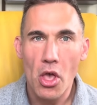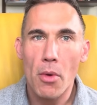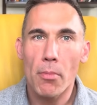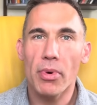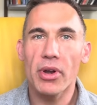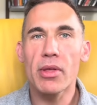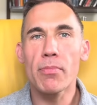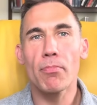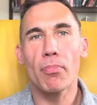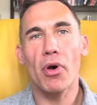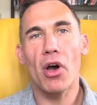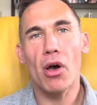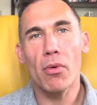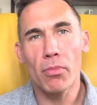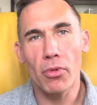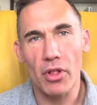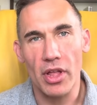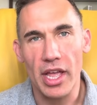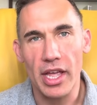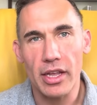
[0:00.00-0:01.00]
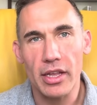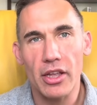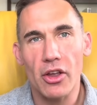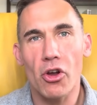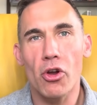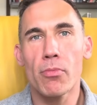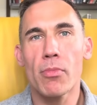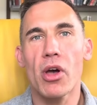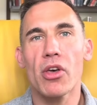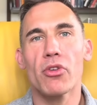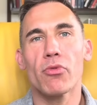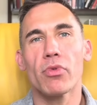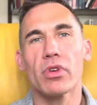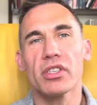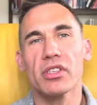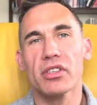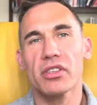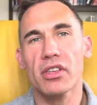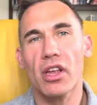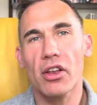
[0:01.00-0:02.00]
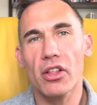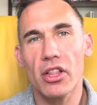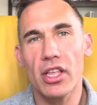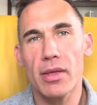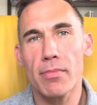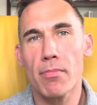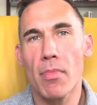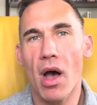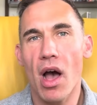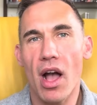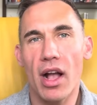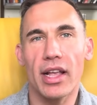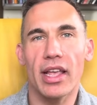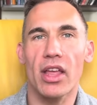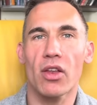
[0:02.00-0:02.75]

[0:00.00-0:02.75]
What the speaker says: But in public, her mother would subtly mock